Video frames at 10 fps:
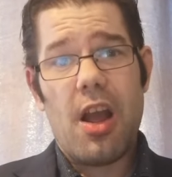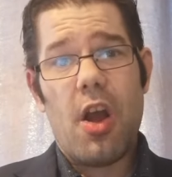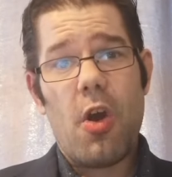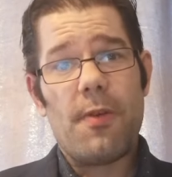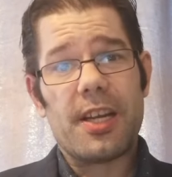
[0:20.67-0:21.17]

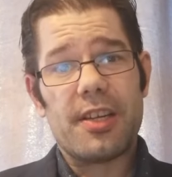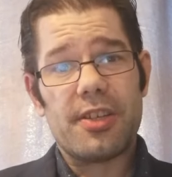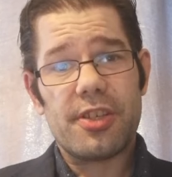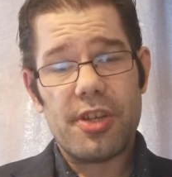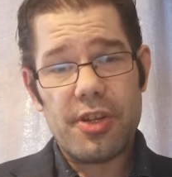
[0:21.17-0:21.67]
over
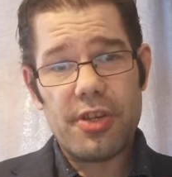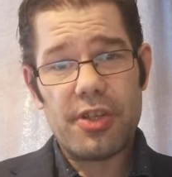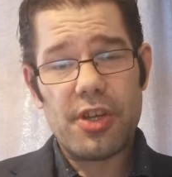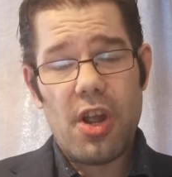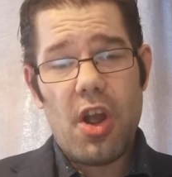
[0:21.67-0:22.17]

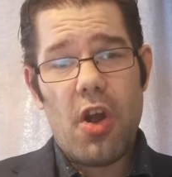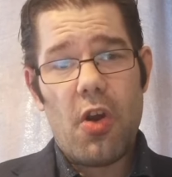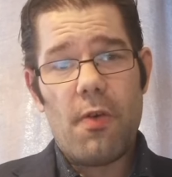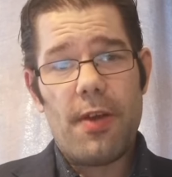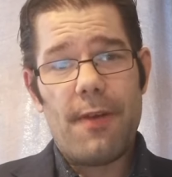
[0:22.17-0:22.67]
concerns
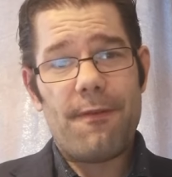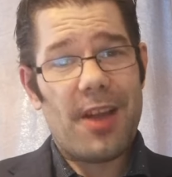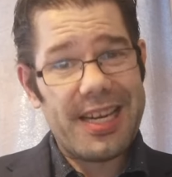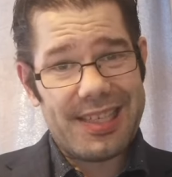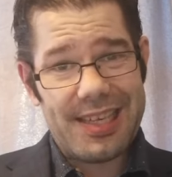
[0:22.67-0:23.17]
over
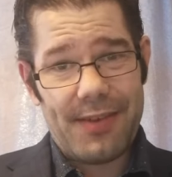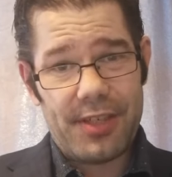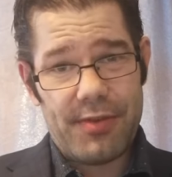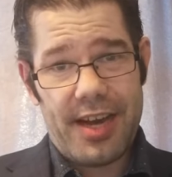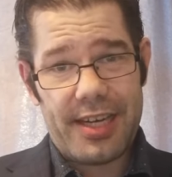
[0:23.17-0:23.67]
fire
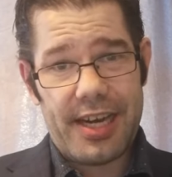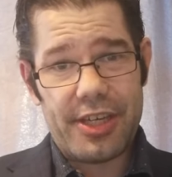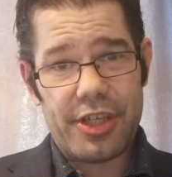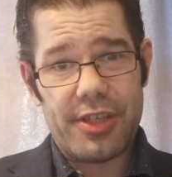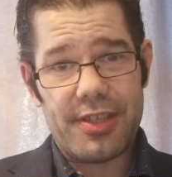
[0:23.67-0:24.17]
safety
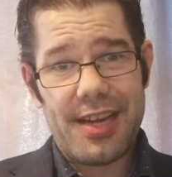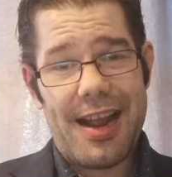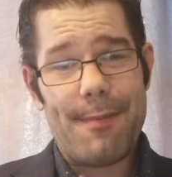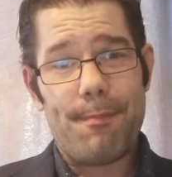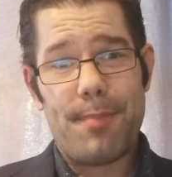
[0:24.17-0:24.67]
regulations
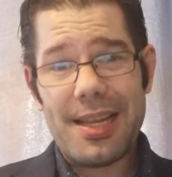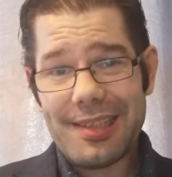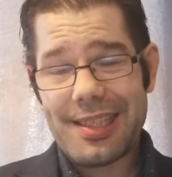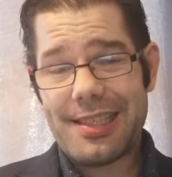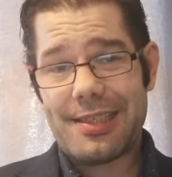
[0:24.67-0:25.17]
and
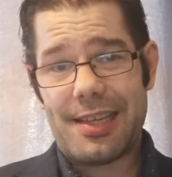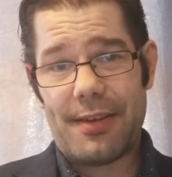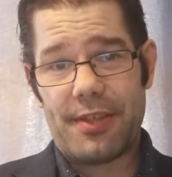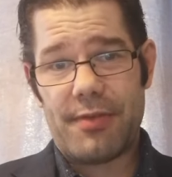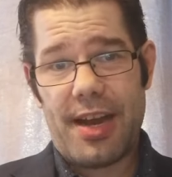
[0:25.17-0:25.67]
building
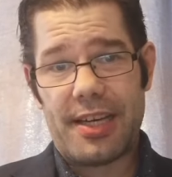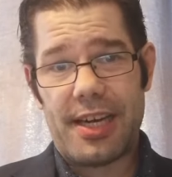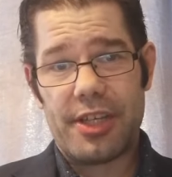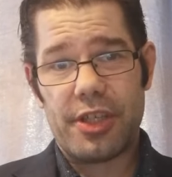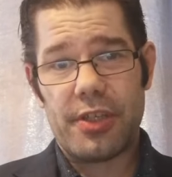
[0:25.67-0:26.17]
safety
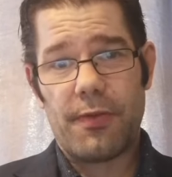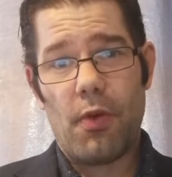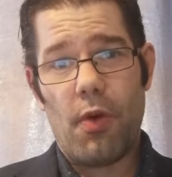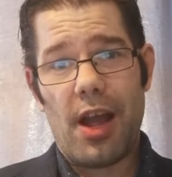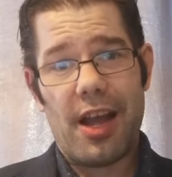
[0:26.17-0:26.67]
regulations
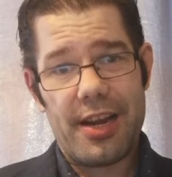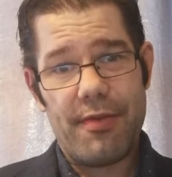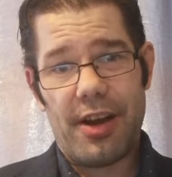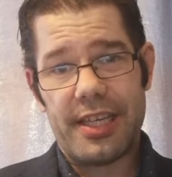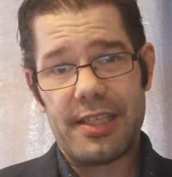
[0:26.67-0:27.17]
for
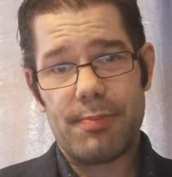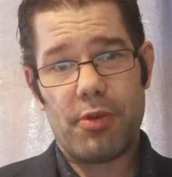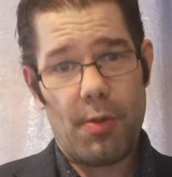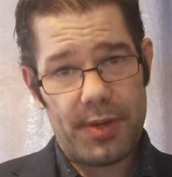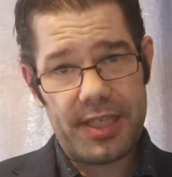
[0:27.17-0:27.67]
high-rise
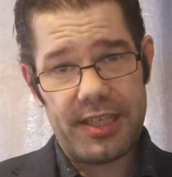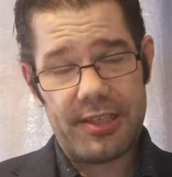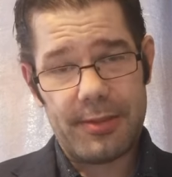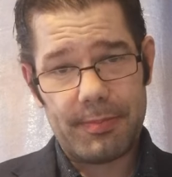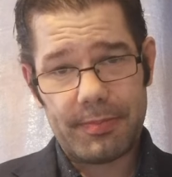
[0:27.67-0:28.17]
properties.